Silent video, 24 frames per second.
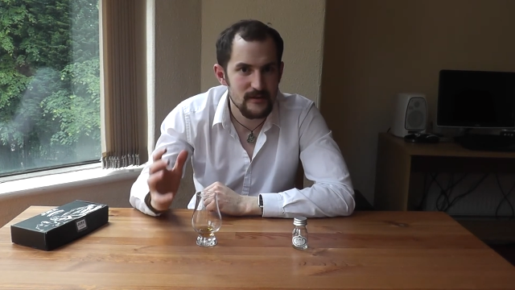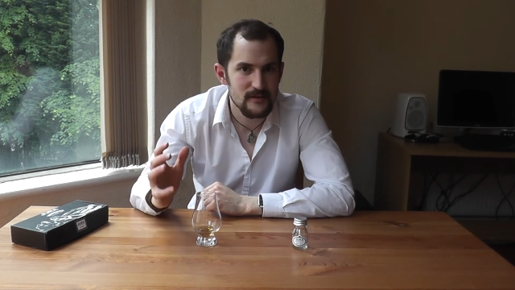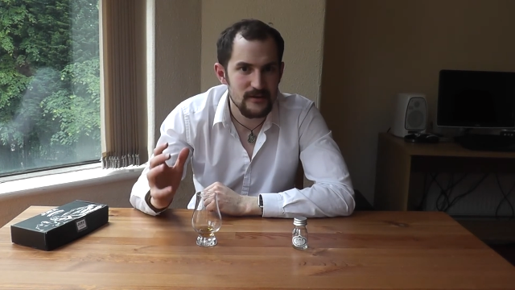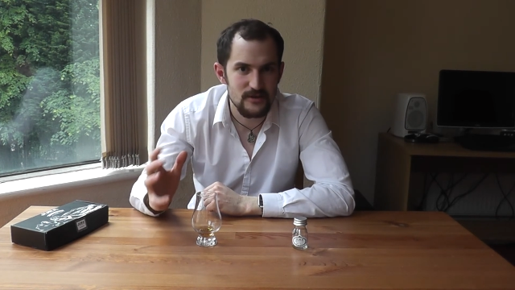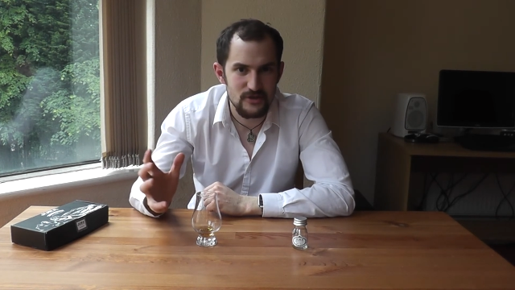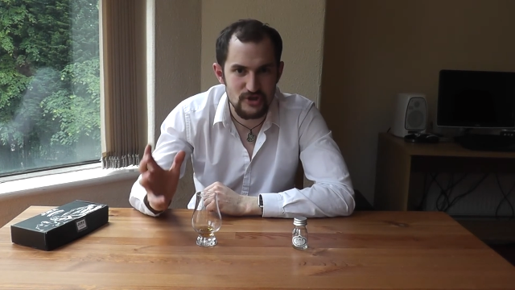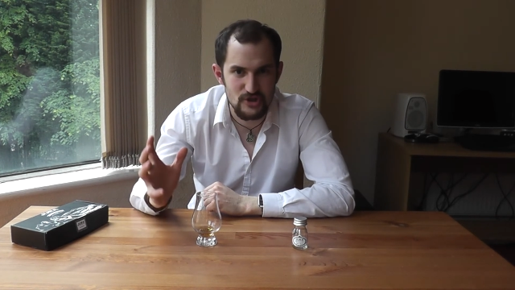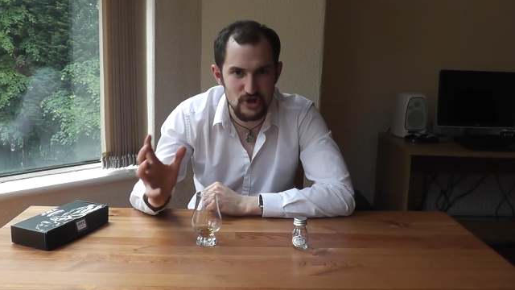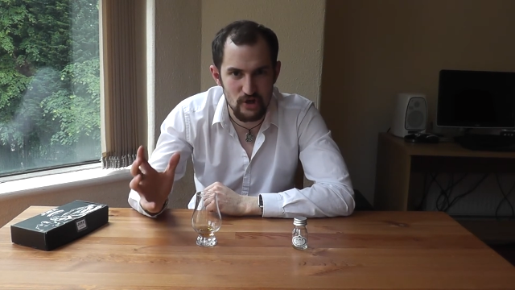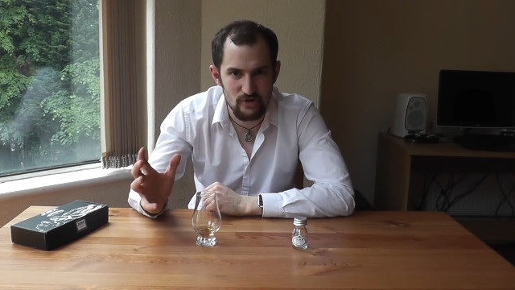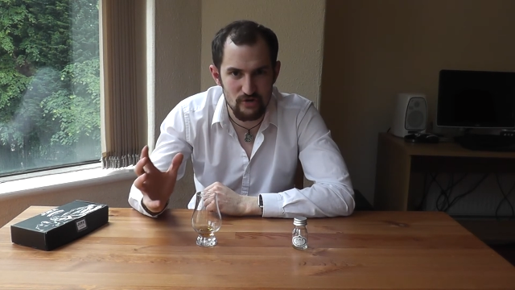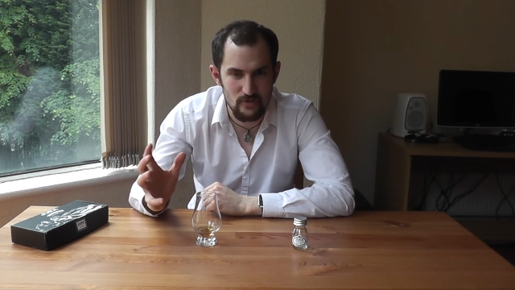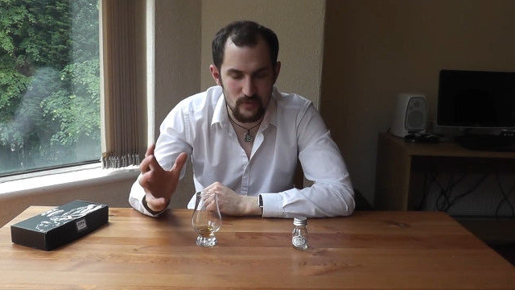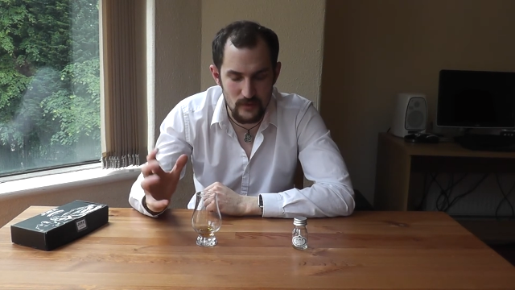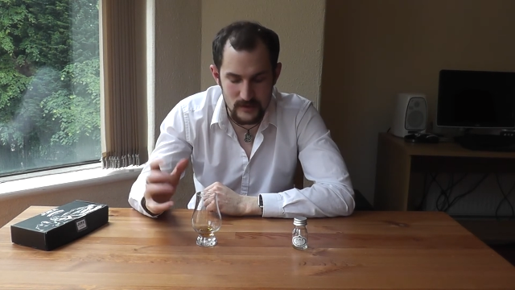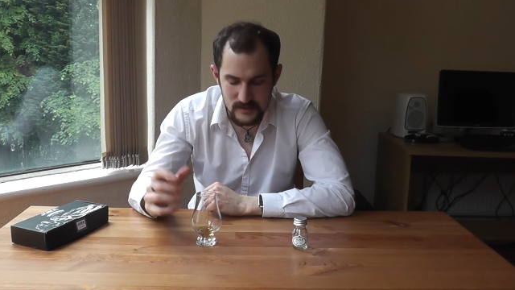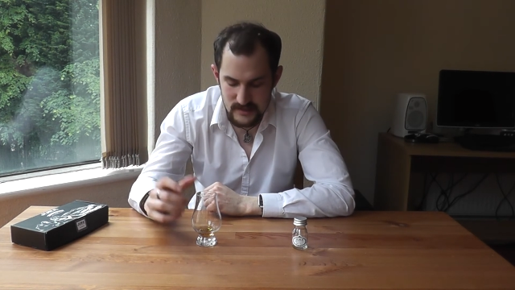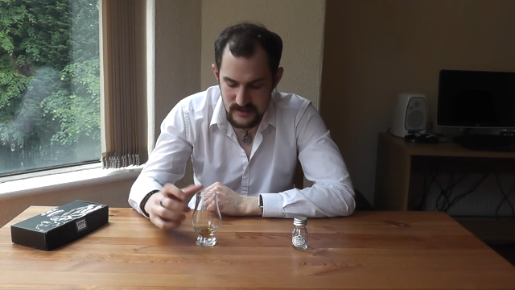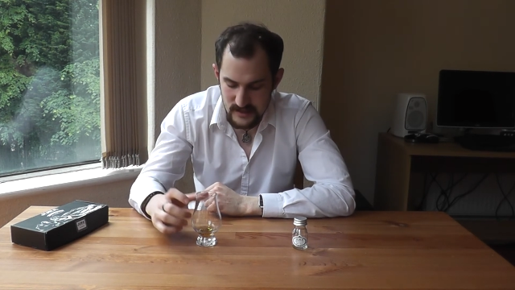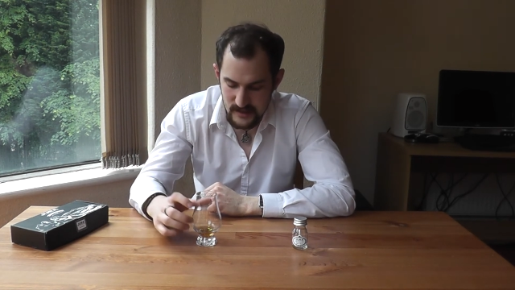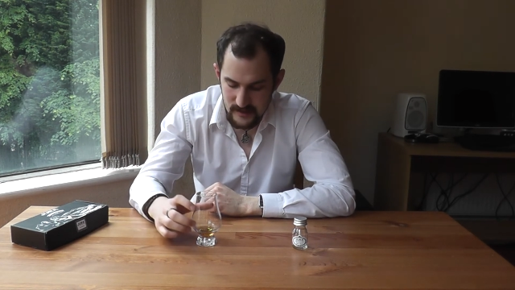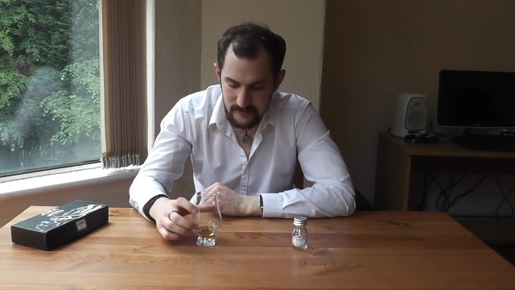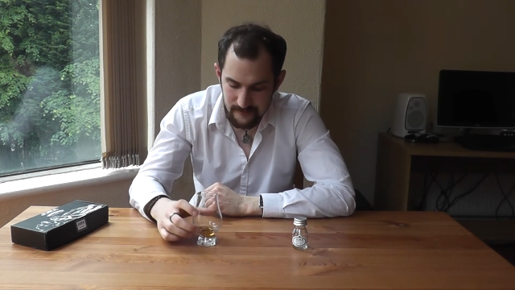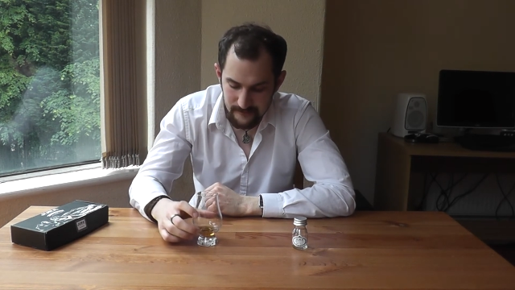Jura
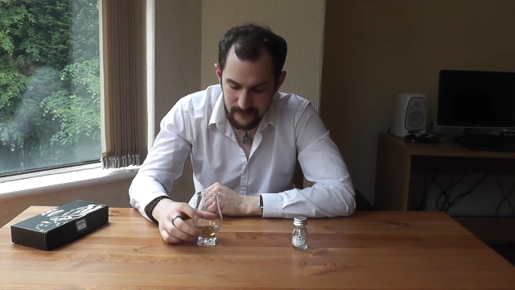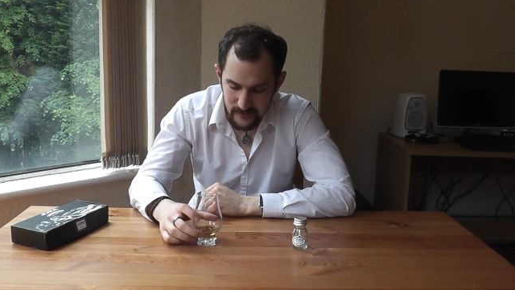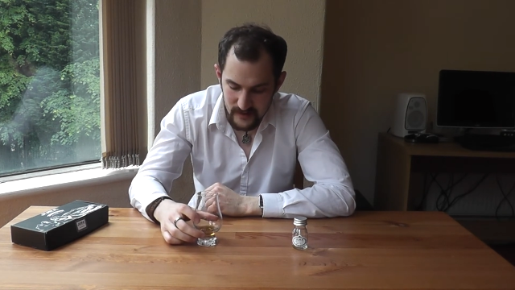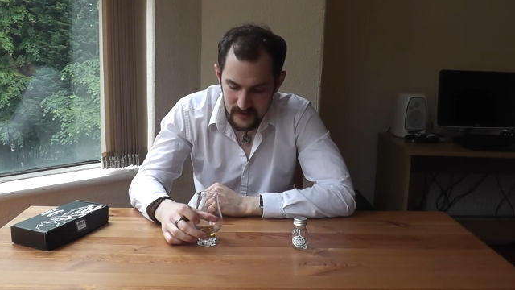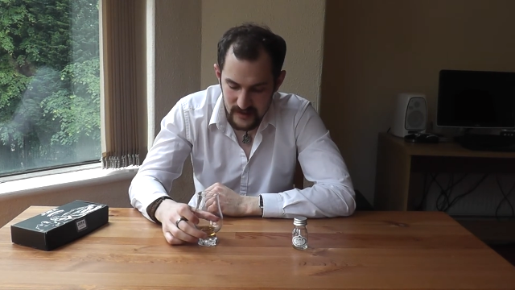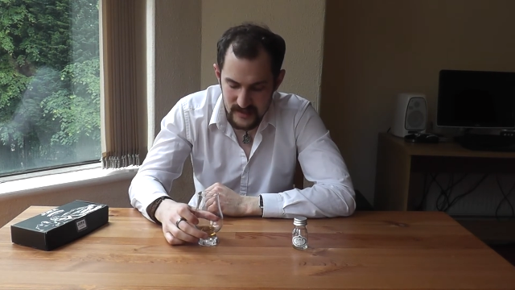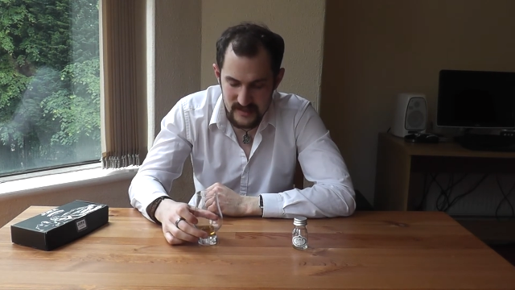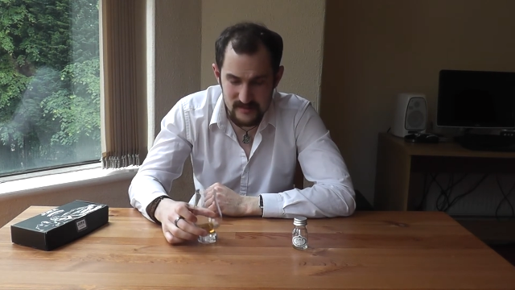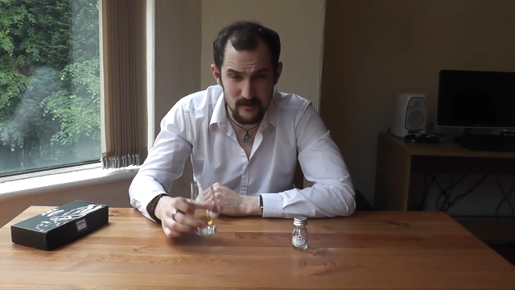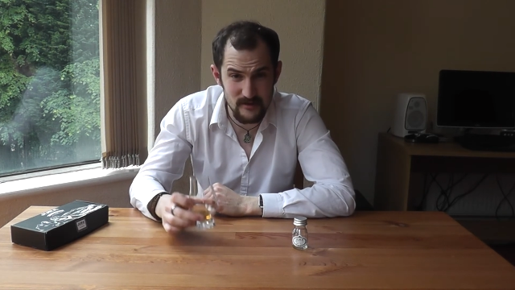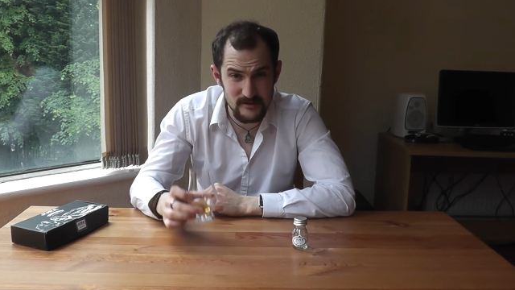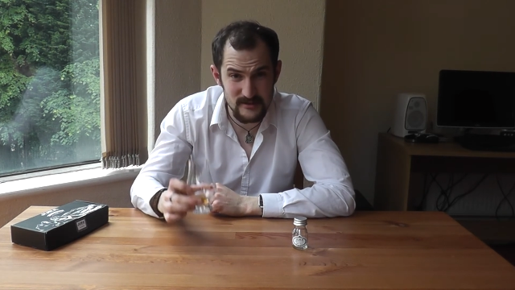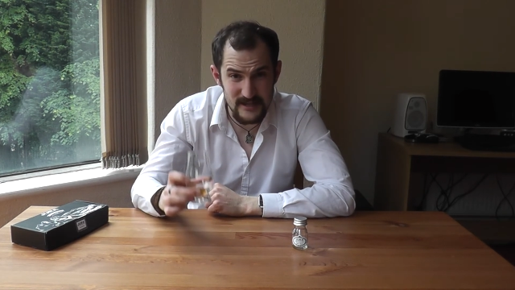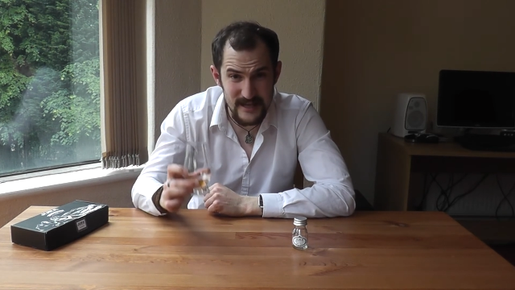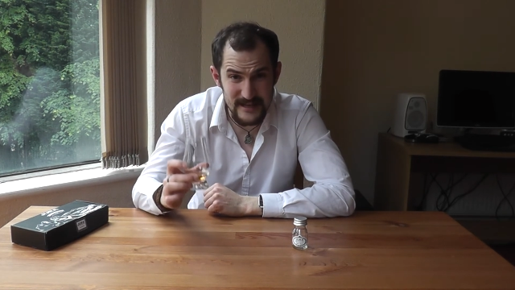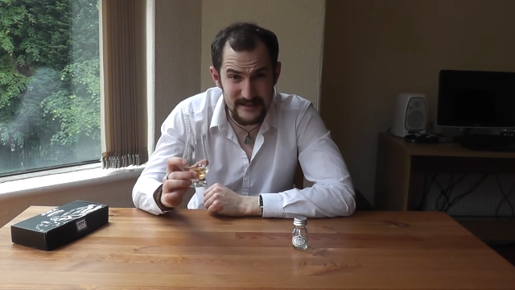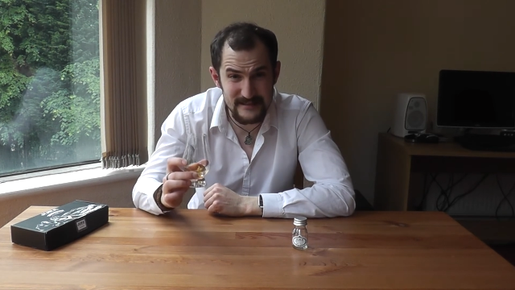whiskey, and it's the most